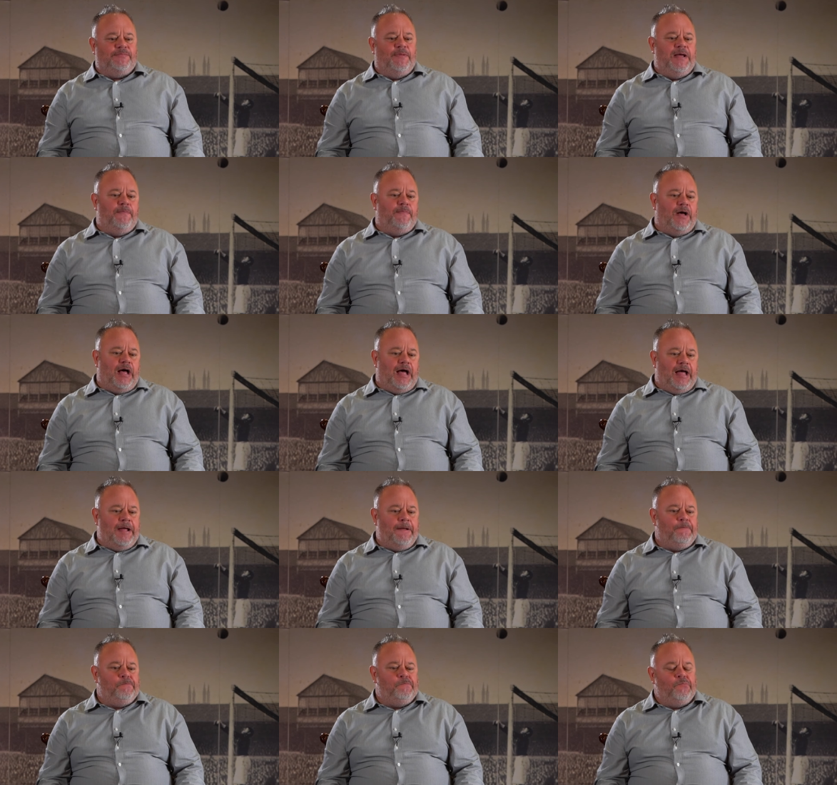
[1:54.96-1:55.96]
to me by
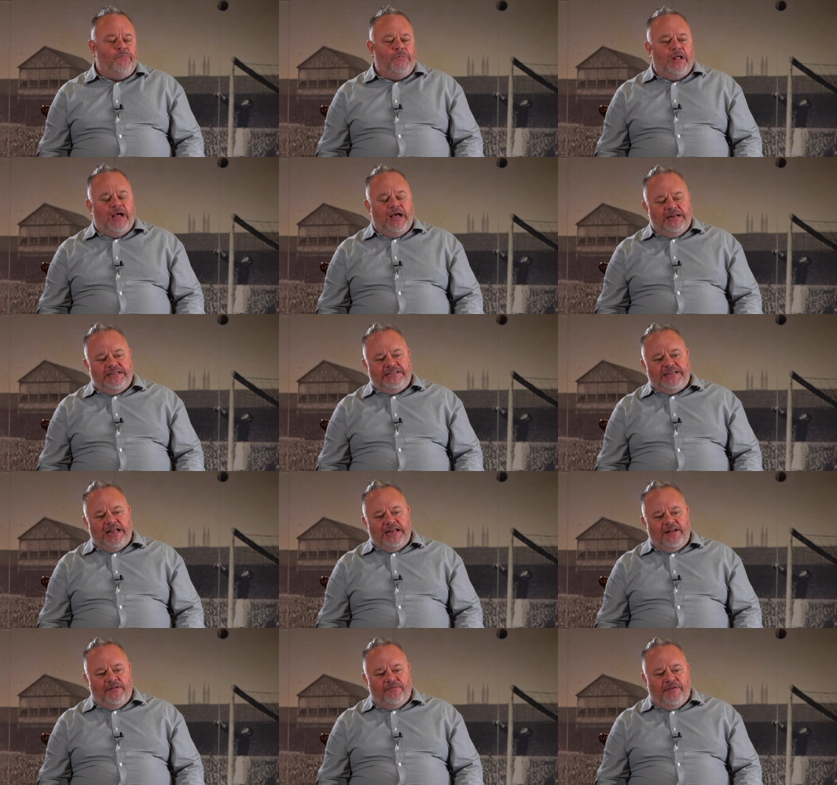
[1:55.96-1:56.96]
a
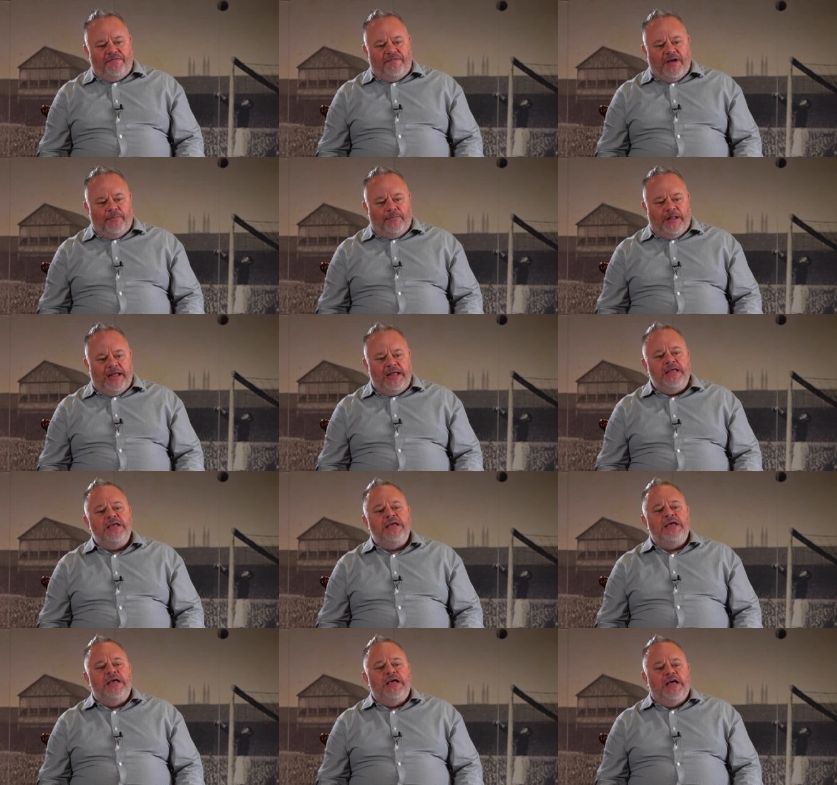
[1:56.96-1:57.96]
descendant of a family
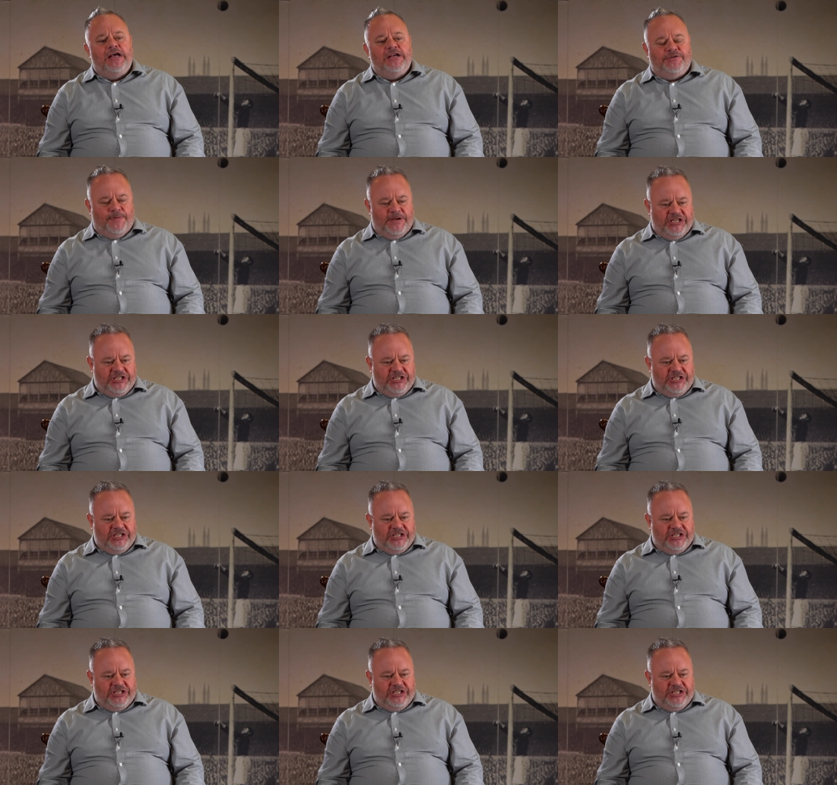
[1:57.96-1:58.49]
as being